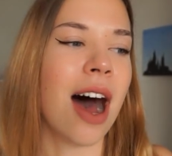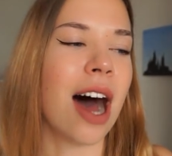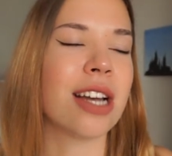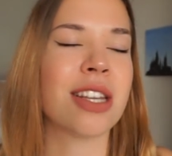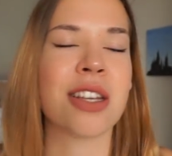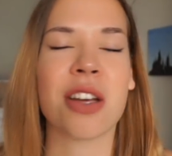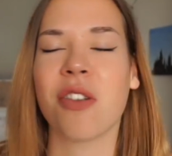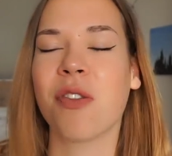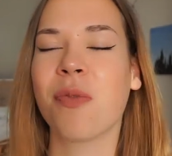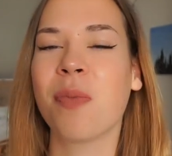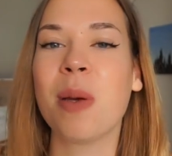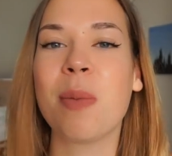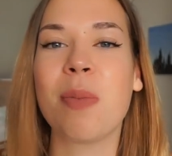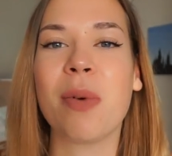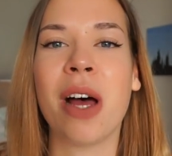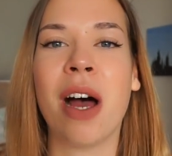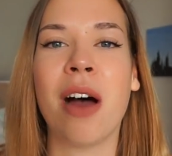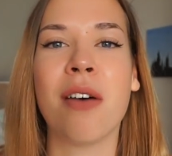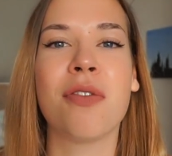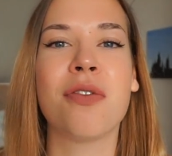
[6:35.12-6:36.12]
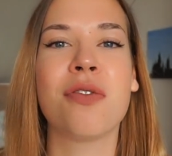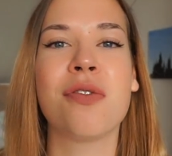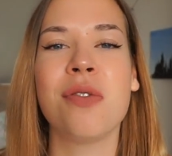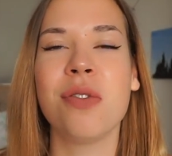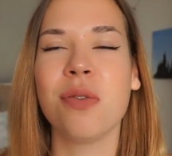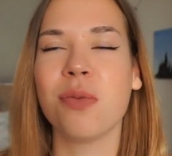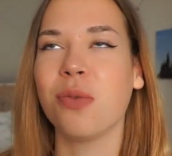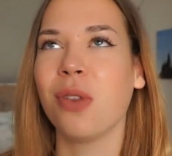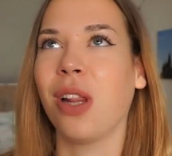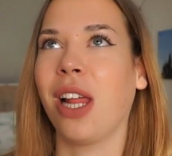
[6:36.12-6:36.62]
A ton of people have
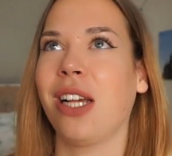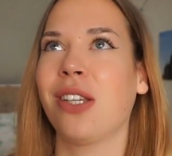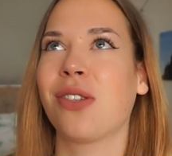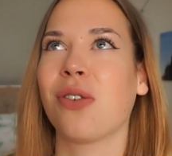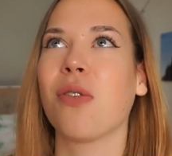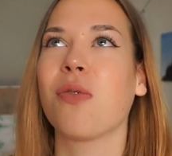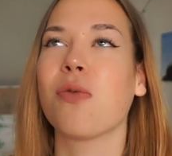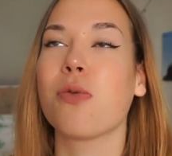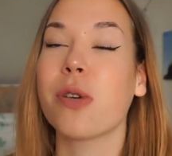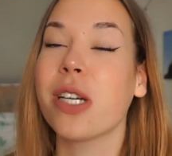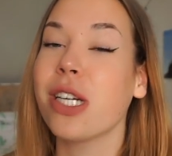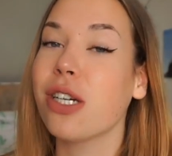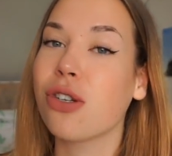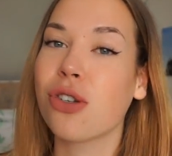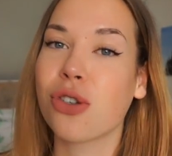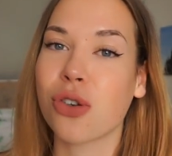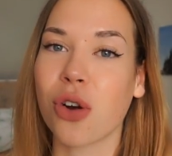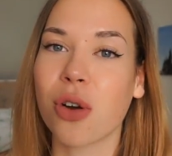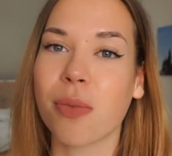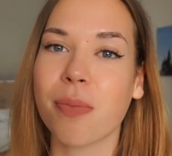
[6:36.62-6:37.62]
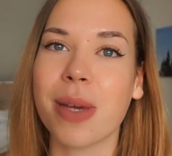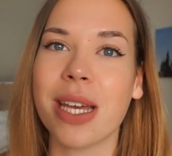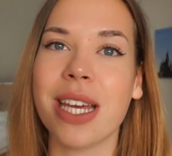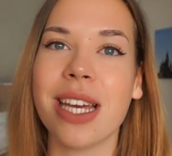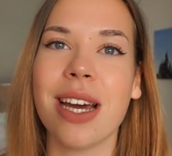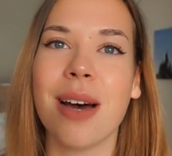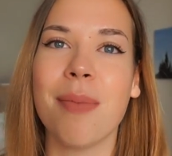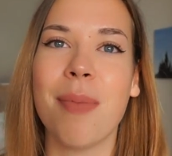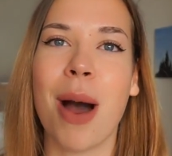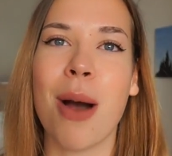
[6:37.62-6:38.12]
like sort of reassured
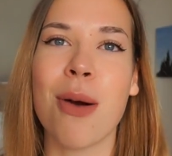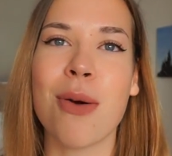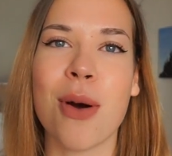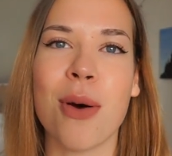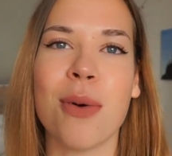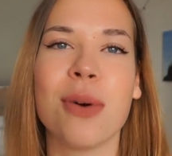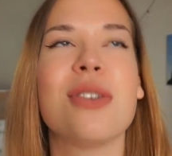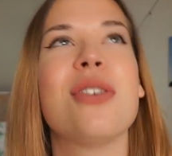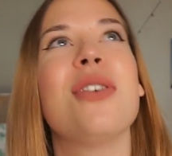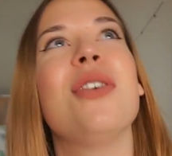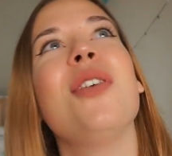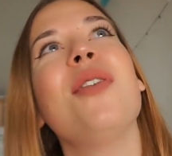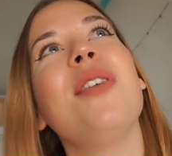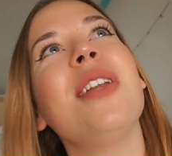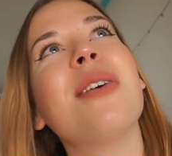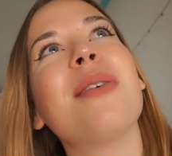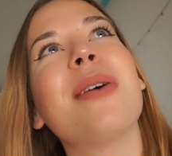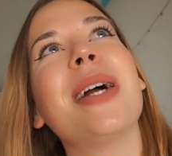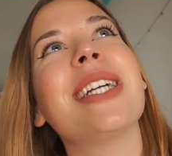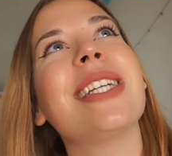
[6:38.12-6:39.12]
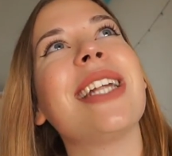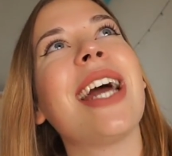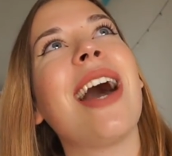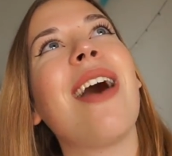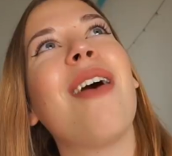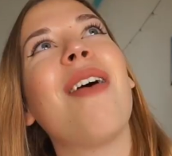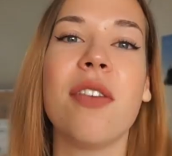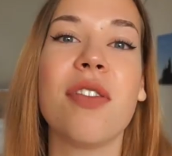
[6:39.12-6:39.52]
me about going to uni right now.